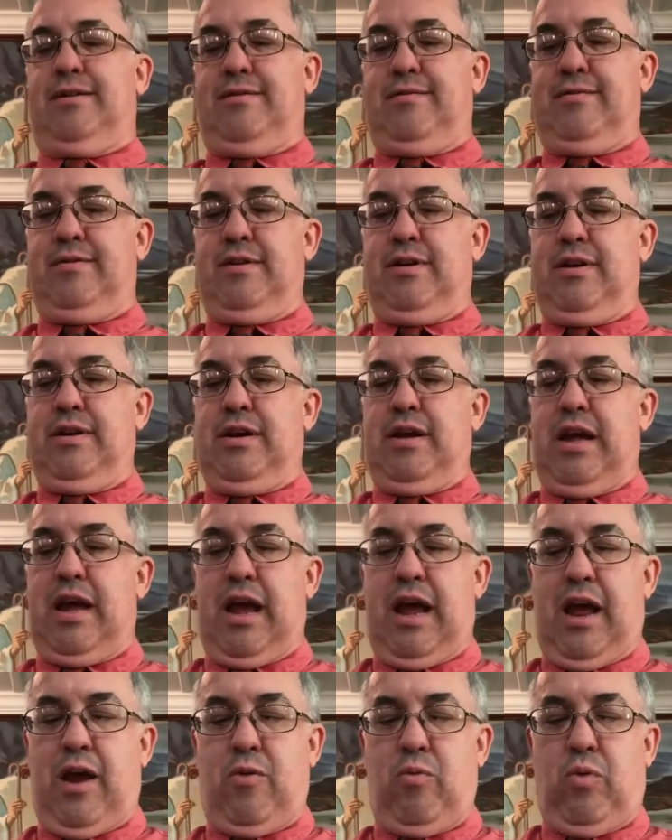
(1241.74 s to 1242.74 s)
it.
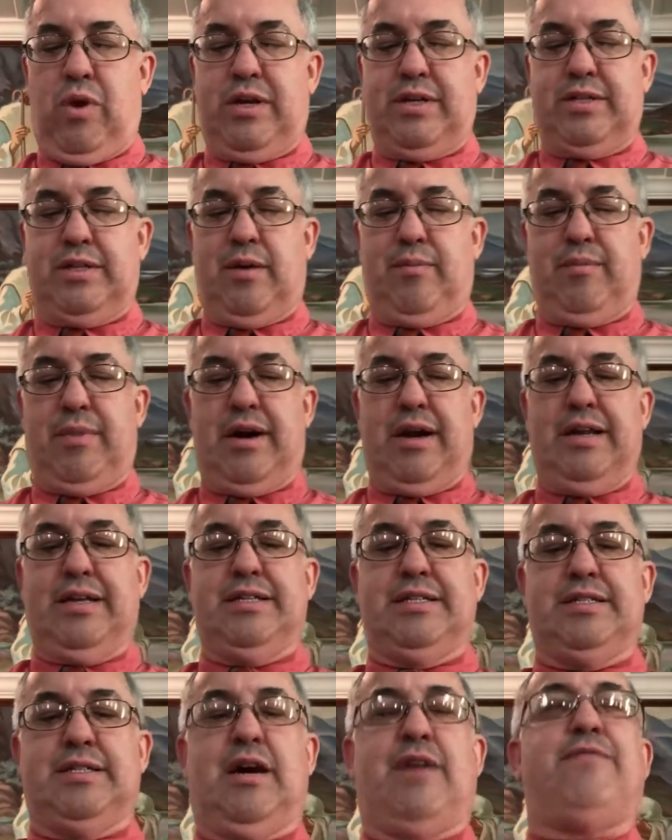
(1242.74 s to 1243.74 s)
And when
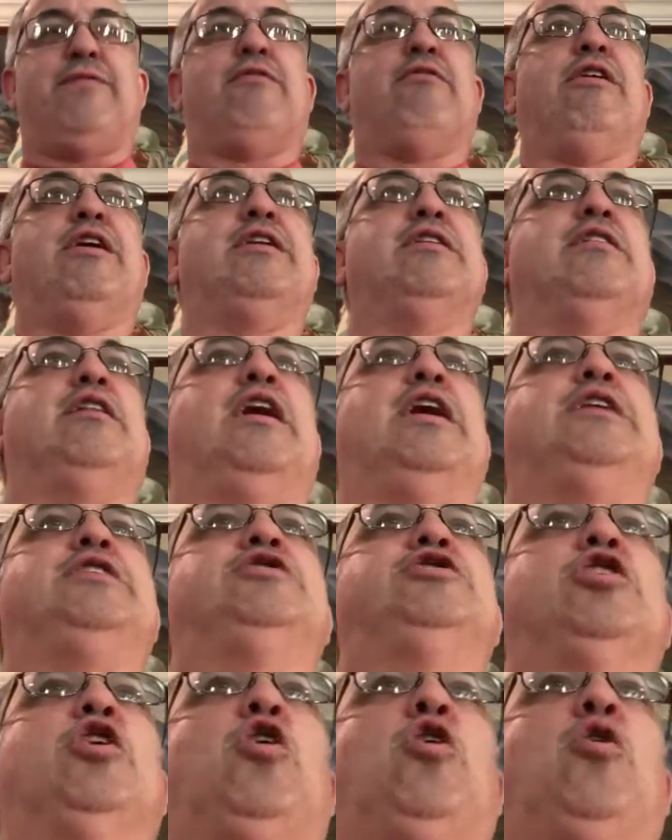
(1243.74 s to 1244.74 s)
somebody's suffering like